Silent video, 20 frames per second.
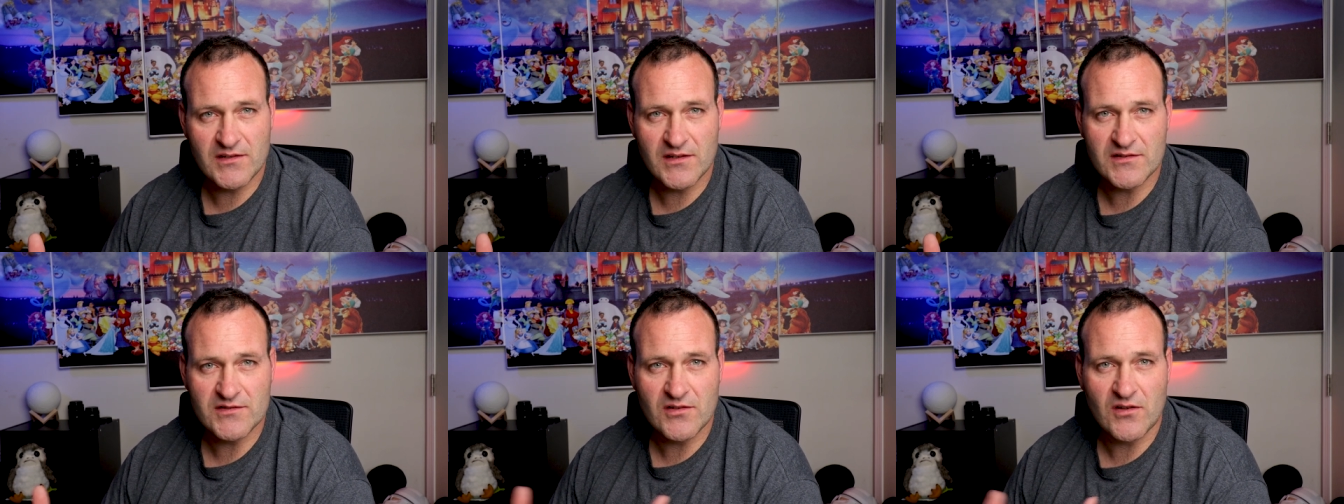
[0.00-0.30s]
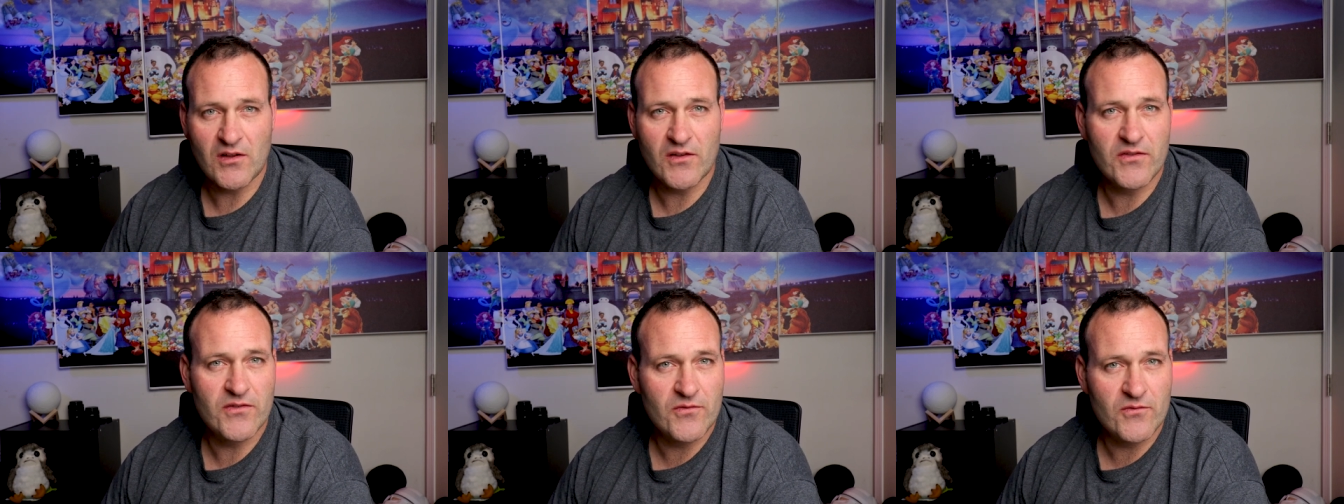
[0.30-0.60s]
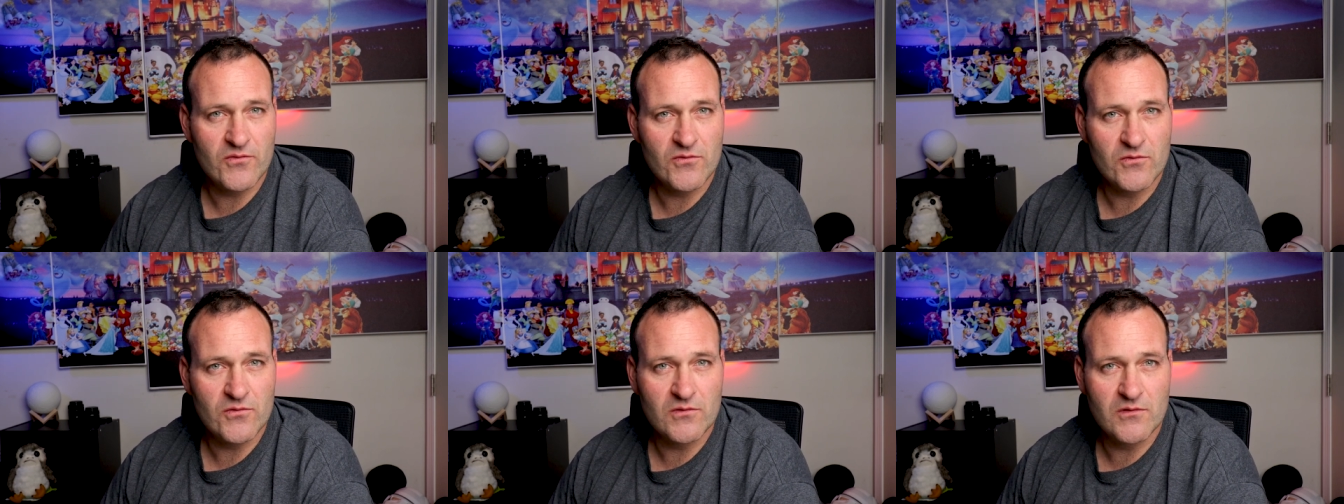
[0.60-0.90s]
it's all
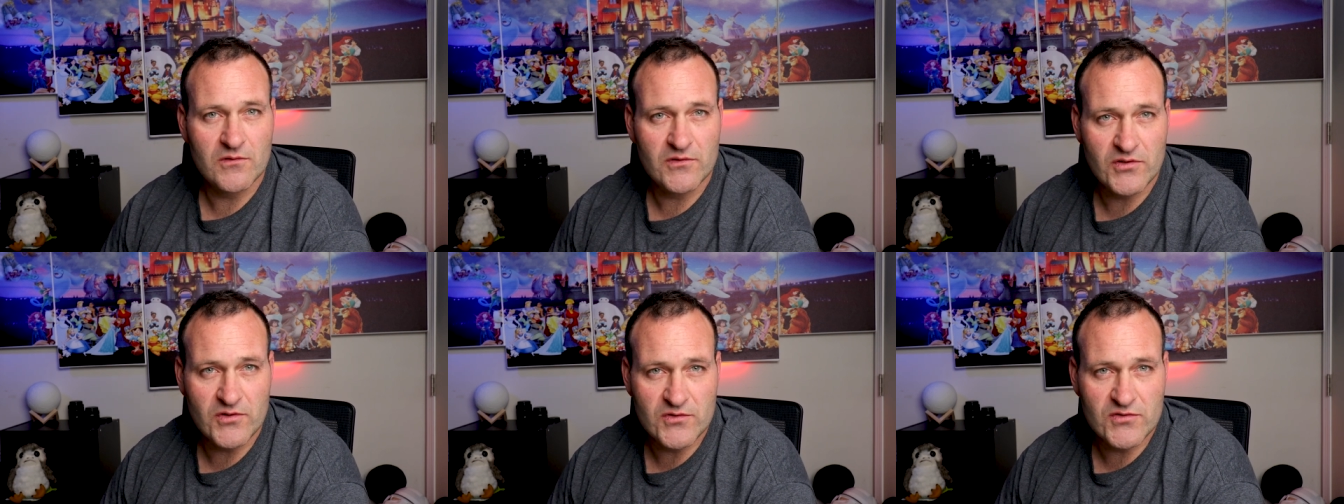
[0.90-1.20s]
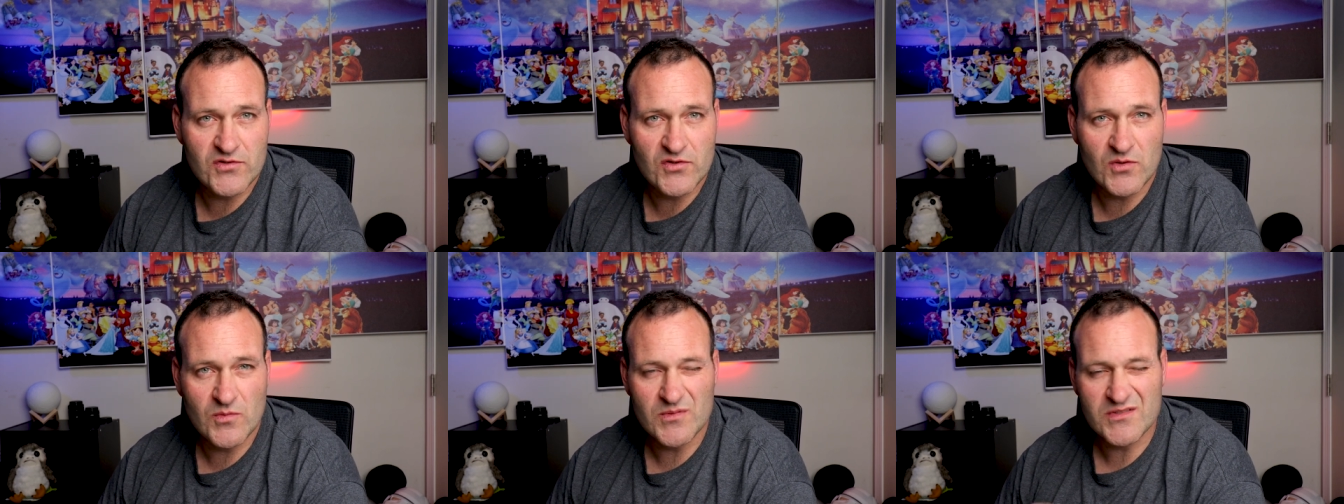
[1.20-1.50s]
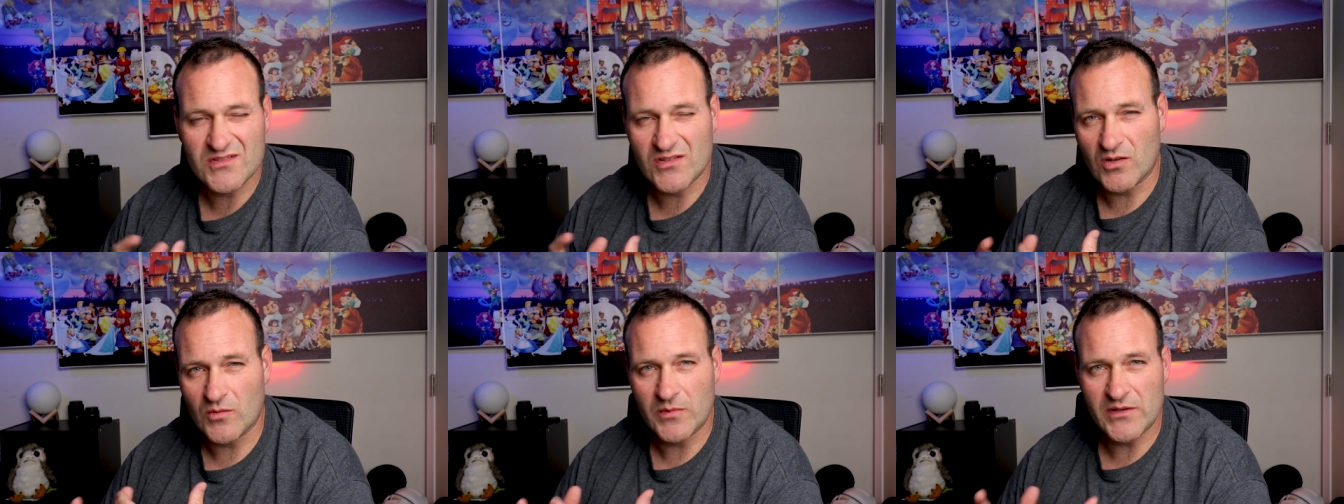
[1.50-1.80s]
through YouTube
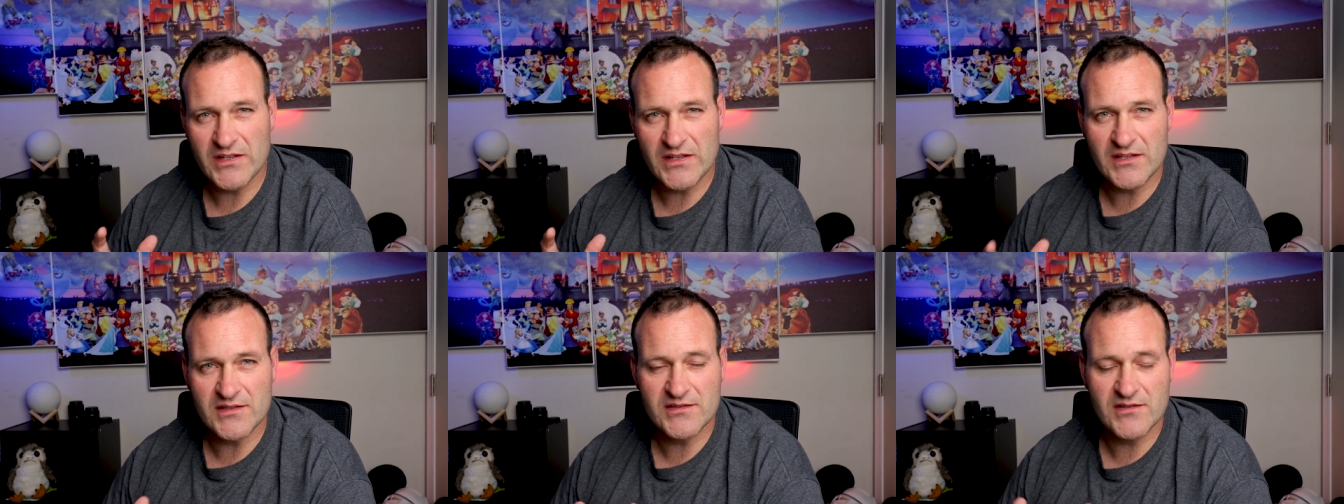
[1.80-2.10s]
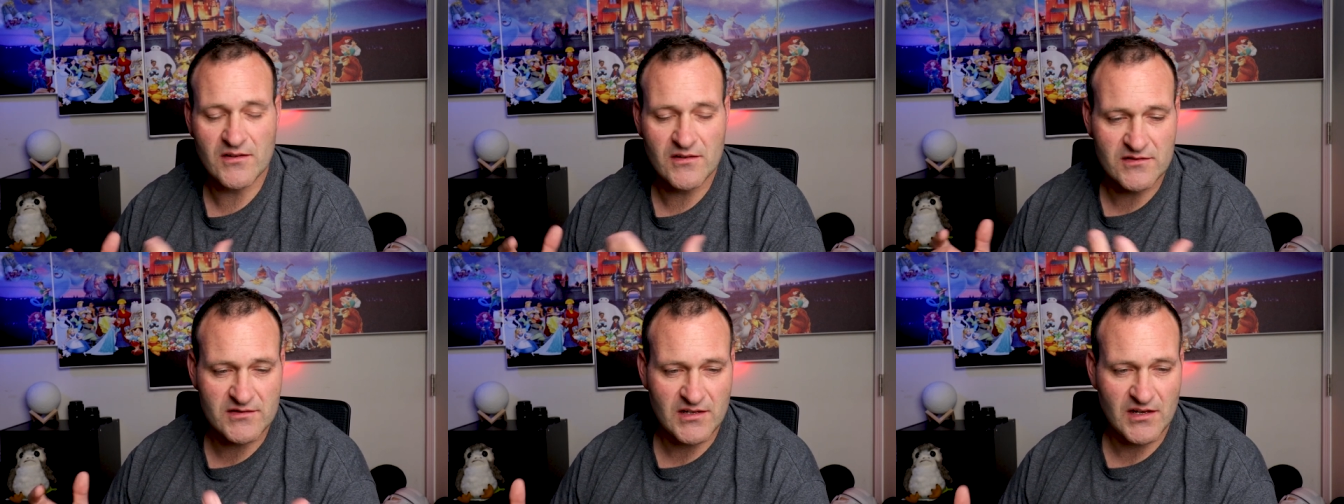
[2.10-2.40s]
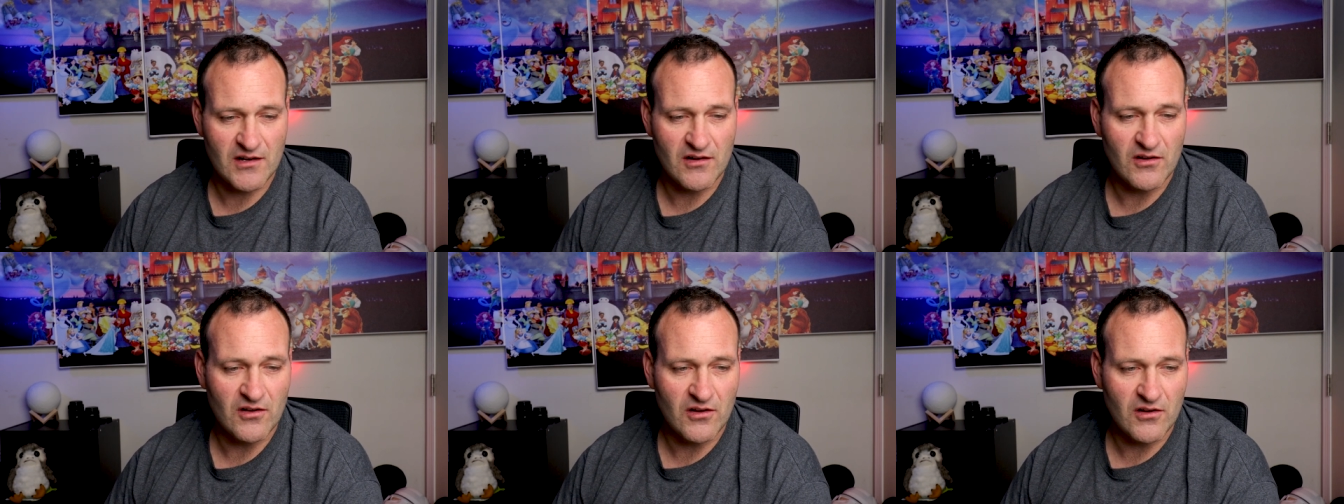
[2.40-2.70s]
it's a little bit easier it's
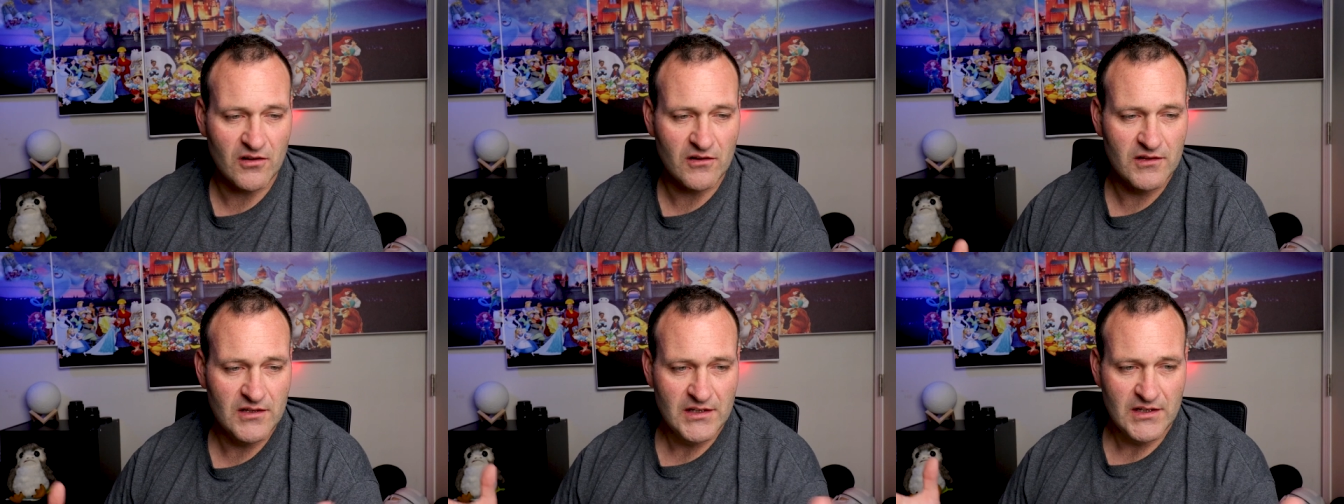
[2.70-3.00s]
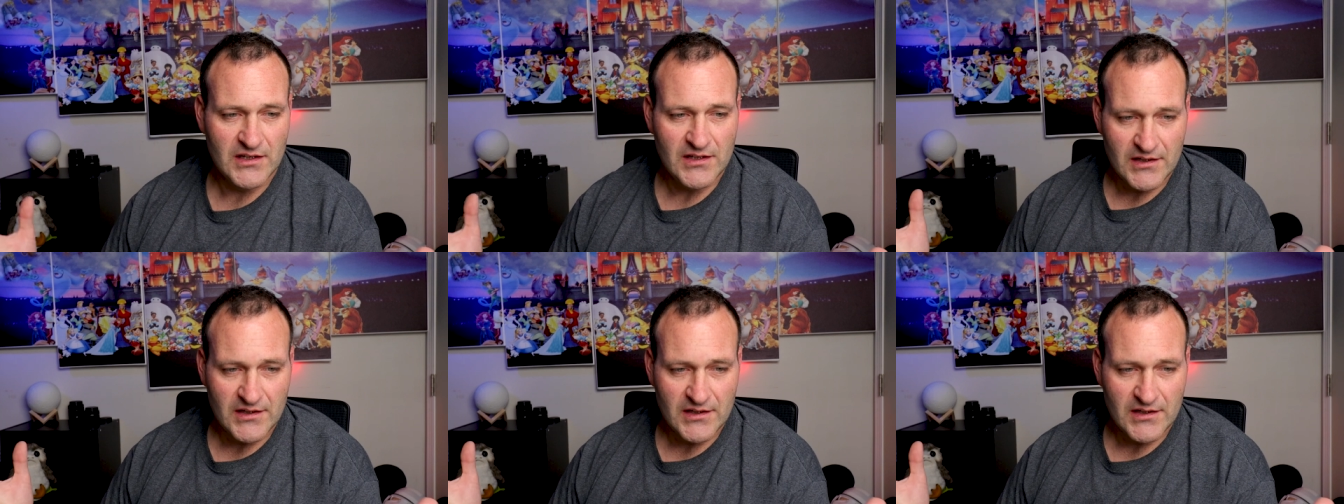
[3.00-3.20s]
kind of all